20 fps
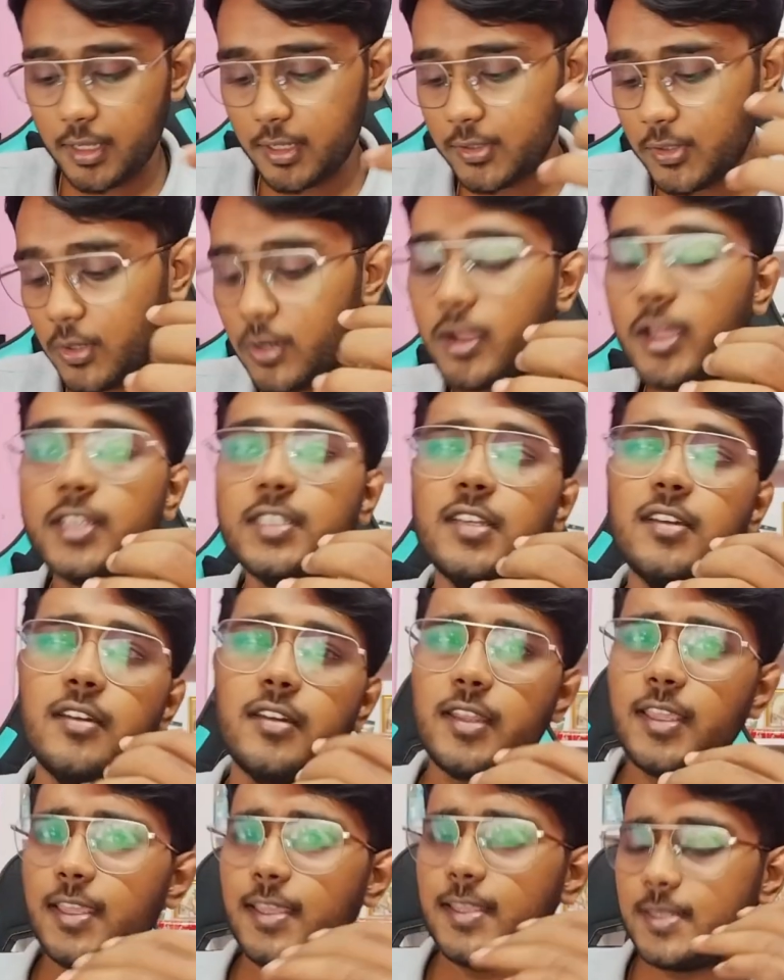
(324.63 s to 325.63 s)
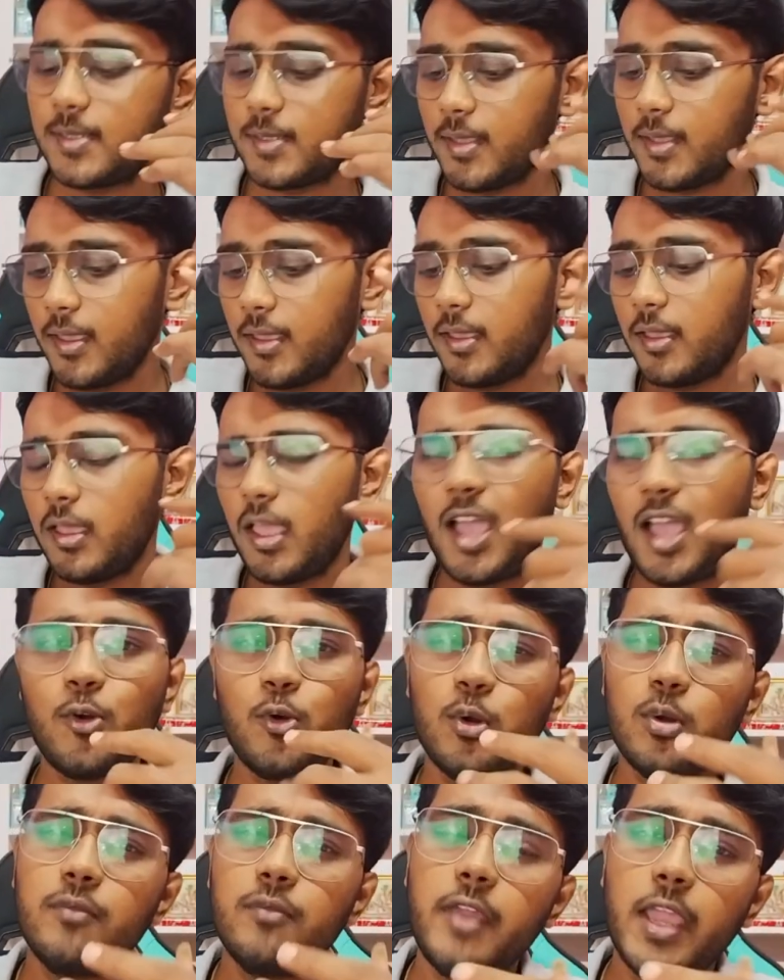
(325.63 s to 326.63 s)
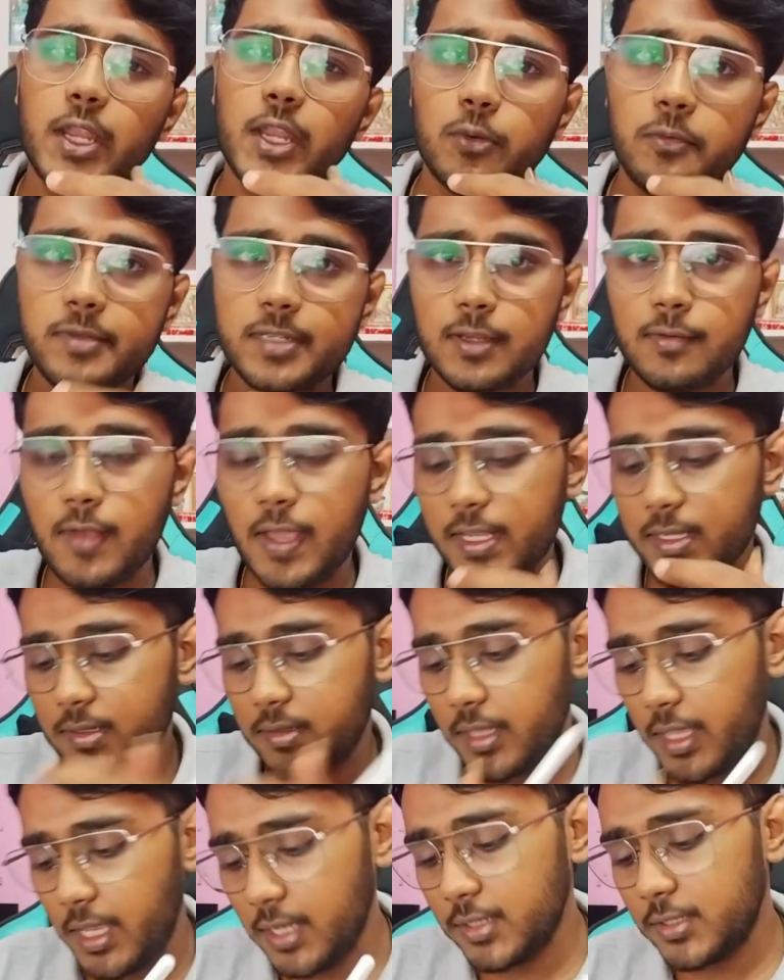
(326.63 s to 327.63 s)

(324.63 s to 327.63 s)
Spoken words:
So recursion tree is a good way to visualize things.